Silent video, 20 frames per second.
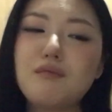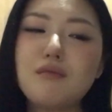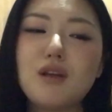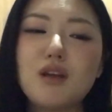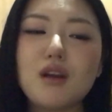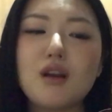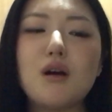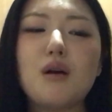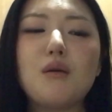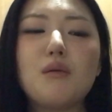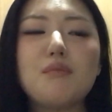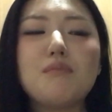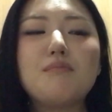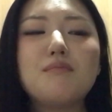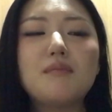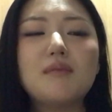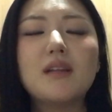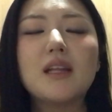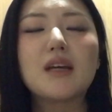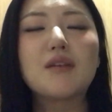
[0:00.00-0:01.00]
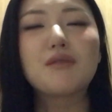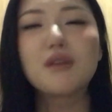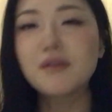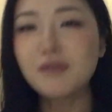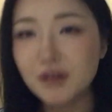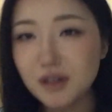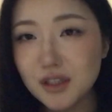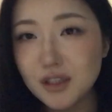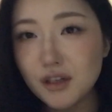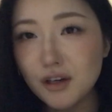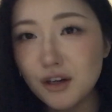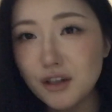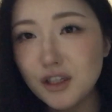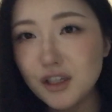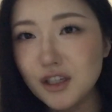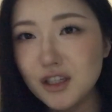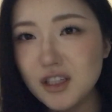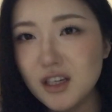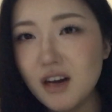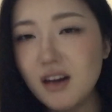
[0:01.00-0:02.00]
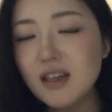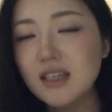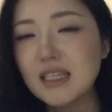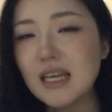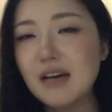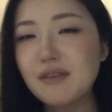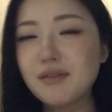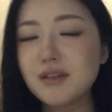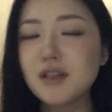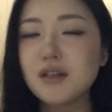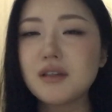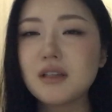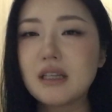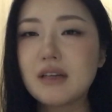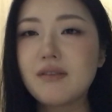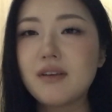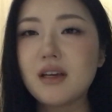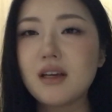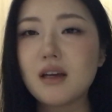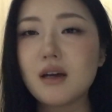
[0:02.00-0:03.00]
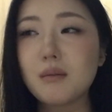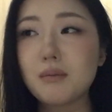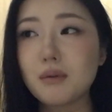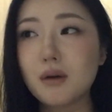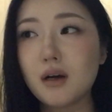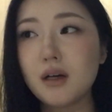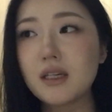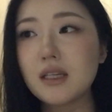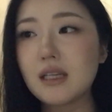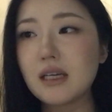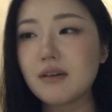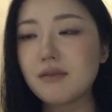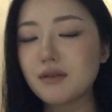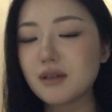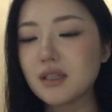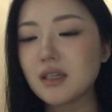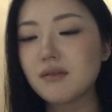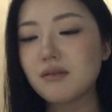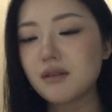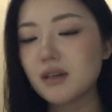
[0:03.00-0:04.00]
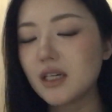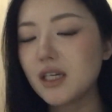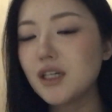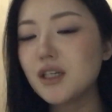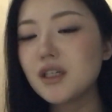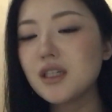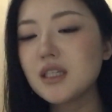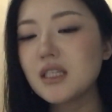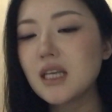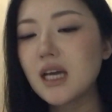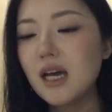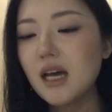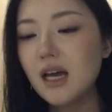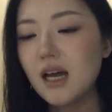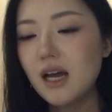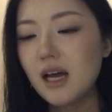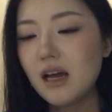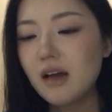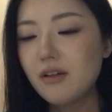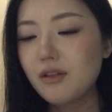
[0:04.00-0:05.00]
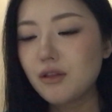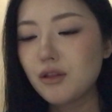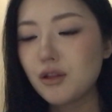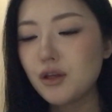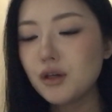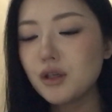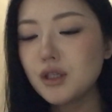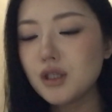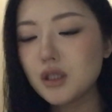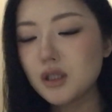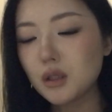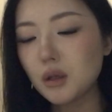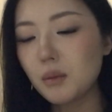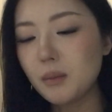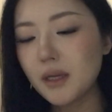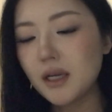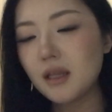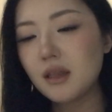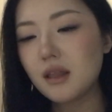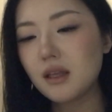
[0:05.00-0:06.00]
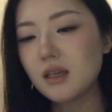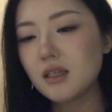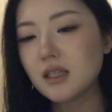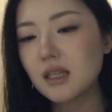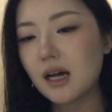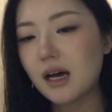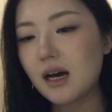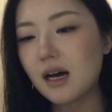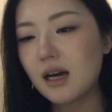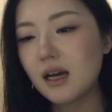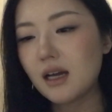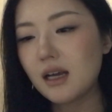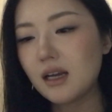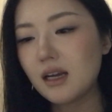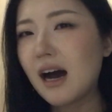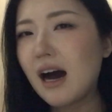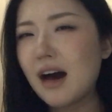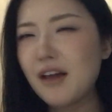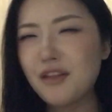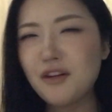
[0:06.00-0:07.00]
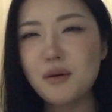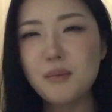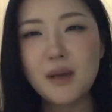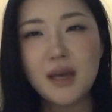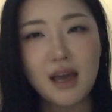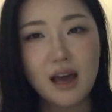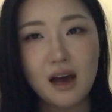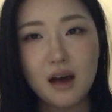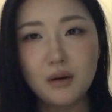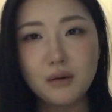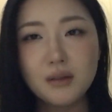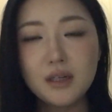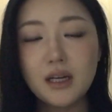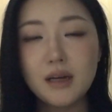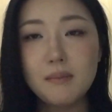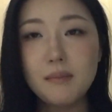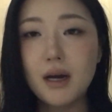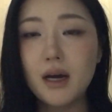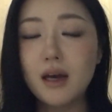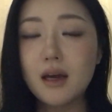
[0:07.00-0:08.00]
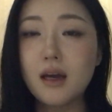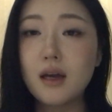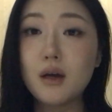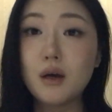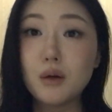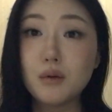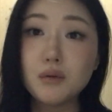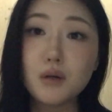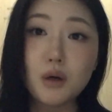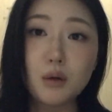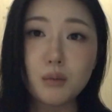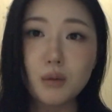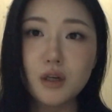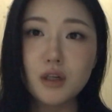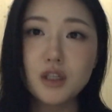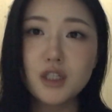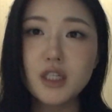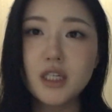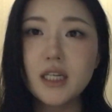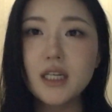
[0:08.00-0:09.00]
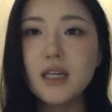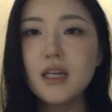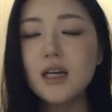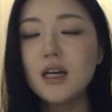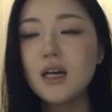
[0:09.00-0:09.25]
you know, like, reverse culture shock, because after living abroad, like, for several years, there are so many things that other me out in my own home country.